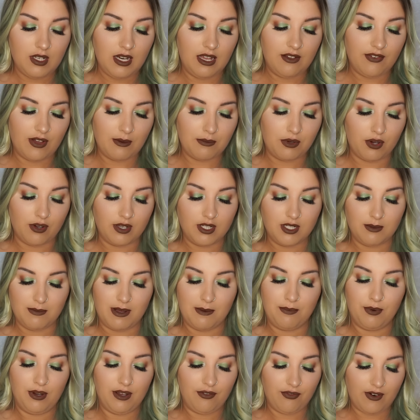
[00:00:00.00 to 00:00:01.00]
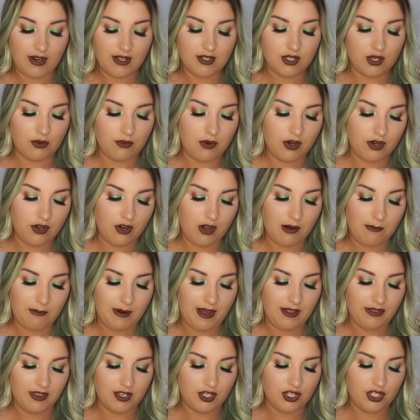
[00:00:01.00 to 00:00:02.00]
if I'm going to my boyfriend's or whatnot,
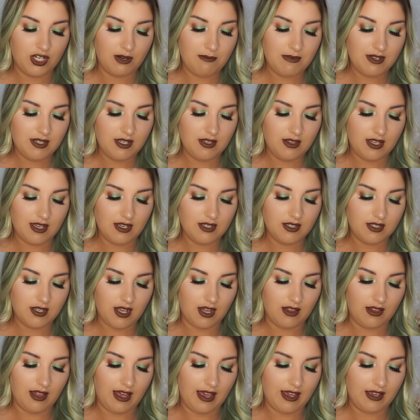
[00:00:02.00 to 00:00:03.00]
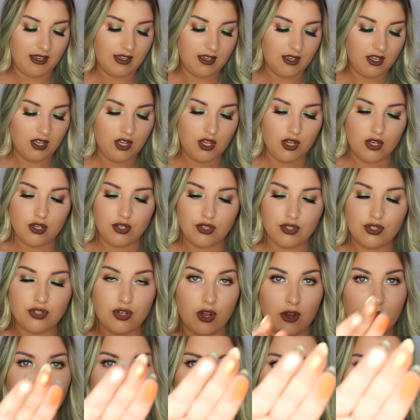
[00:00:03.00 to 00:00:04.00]
but the shimmers in this are like
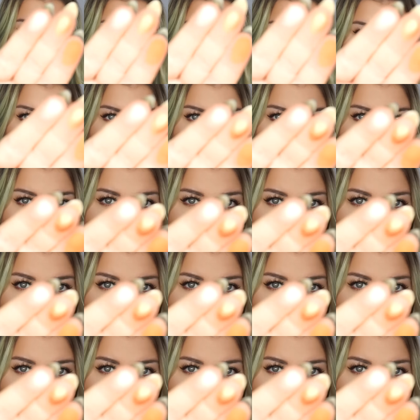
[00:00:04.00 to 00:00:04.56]
so buttery